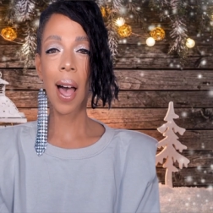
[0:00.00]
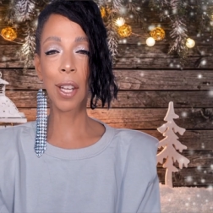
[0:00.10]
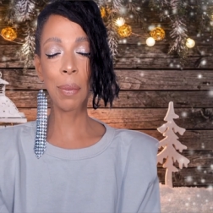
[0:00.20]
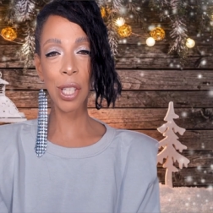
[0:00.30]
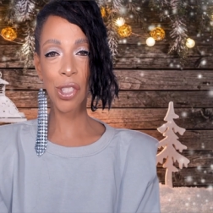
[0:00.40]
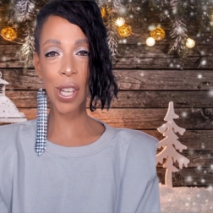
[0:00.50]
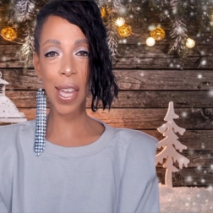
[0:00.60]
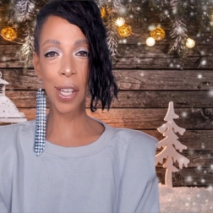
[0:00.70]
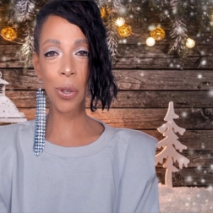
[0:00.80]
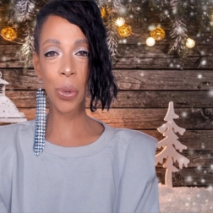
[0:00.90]
on my
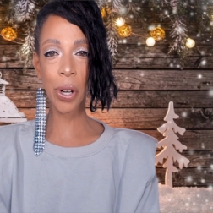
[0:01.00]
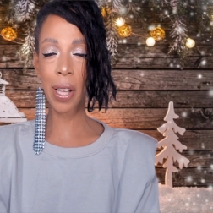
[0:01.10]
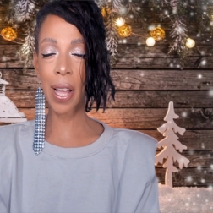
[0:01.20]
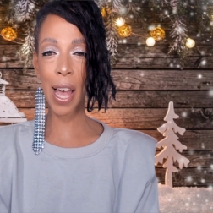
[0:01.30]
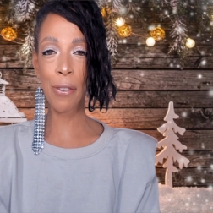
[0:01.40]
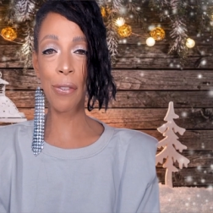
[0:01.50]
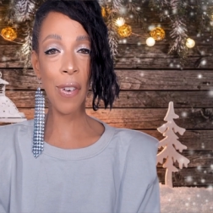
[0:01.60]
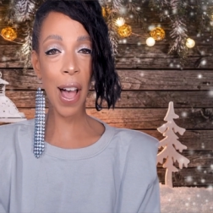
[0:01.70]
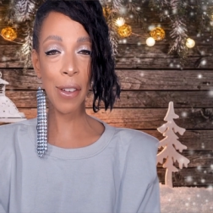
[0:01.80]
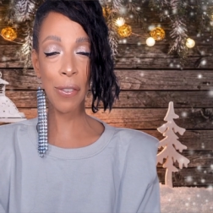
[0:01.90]
channel where I'll have
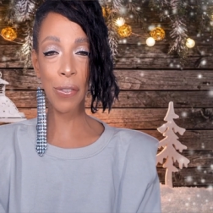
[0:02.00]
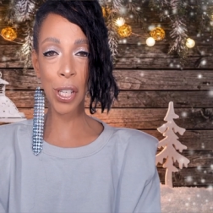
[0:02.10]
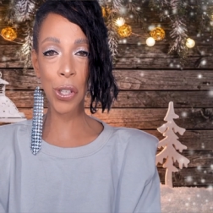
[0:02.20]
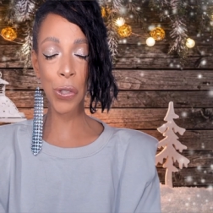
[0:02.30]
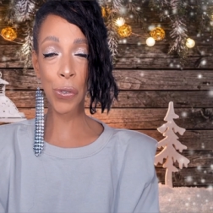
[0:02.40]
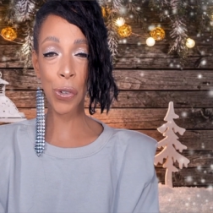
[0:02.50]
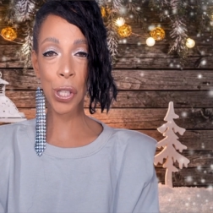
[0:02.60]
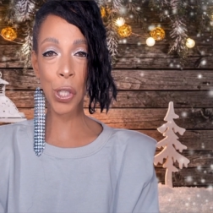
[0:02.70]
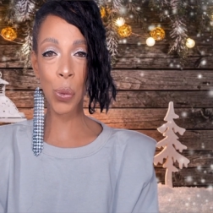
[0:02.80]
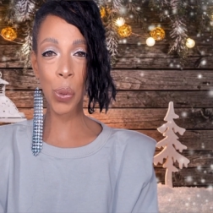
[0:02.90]
five videos for
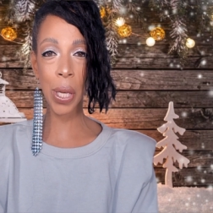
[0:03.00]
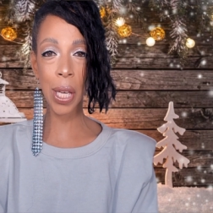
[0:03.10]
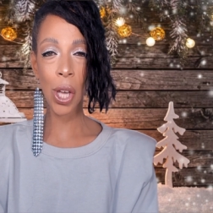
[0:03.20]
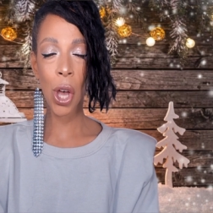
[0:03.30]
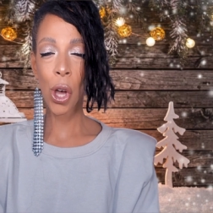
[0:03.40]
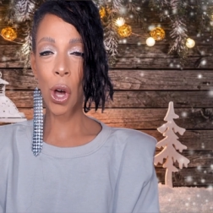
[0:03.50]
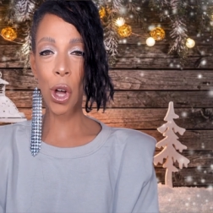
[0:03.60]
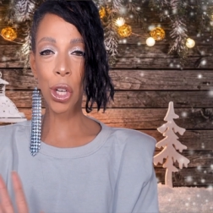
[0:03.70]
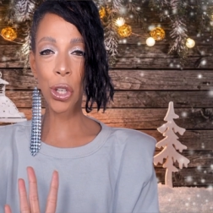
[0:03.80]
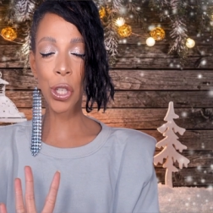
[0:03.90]
this week,
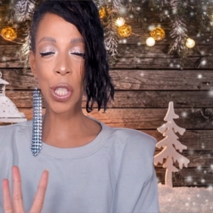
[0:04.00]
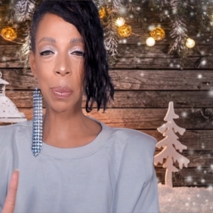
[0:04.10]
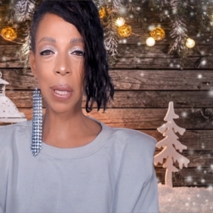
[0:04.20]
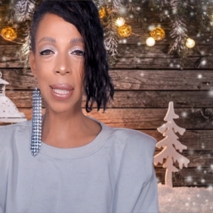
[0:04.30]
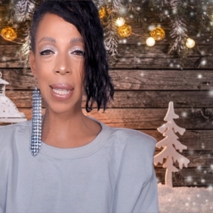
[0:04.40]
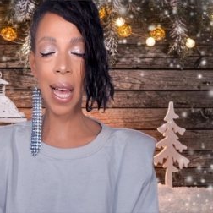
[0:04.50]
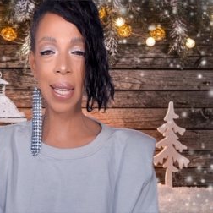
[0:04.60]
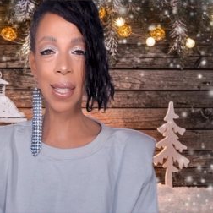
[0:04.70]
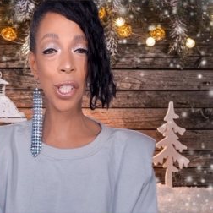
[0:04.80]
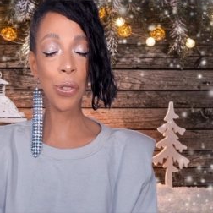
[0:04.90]
all Christmas
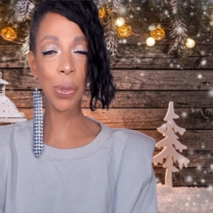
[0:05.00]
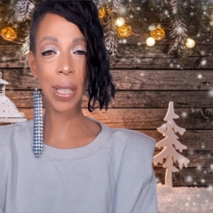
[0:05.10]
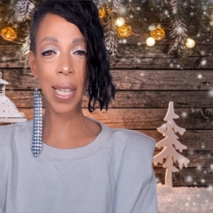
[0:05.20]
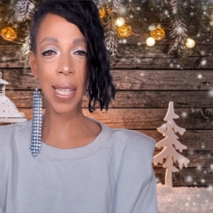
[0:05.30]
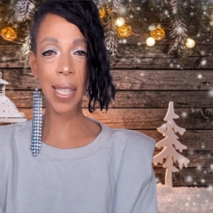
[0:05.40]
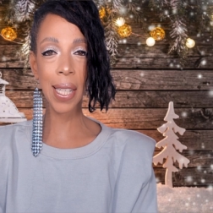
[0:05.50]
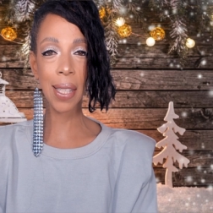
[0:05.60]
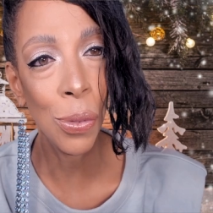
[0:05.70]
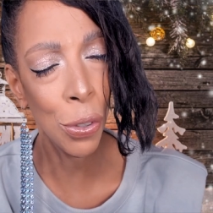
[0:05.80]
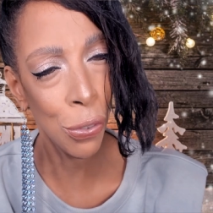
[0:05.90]
content
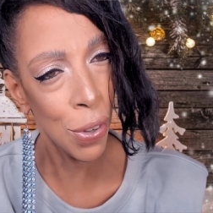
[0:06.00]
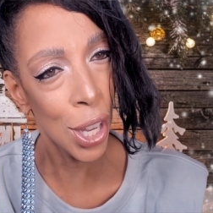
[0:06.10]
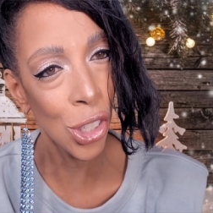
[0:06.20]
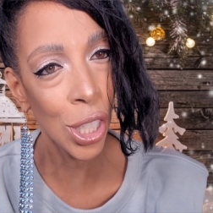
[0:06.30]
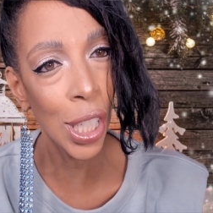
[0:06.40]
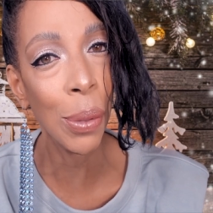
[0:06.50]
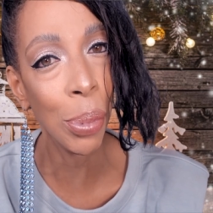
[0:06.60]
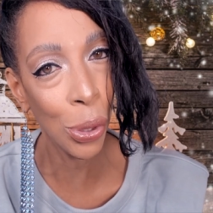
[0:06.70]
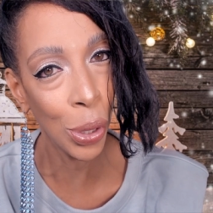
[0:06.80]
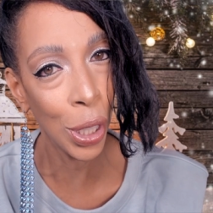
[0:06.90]
related with fashion and
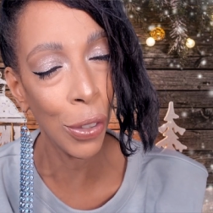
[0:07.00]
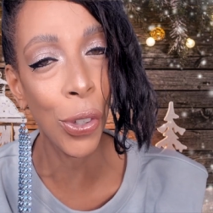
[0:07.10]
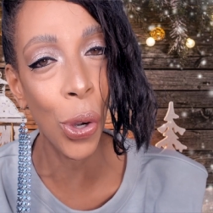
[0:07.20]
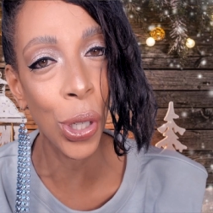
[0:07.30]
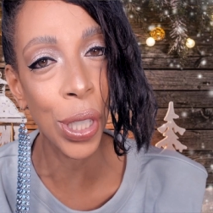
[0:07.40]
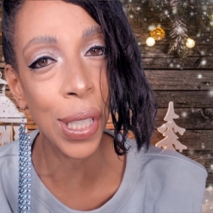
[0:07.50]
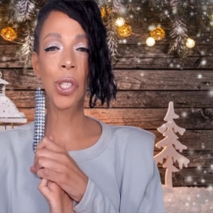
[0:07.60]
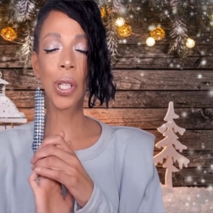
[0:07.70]
beauty course.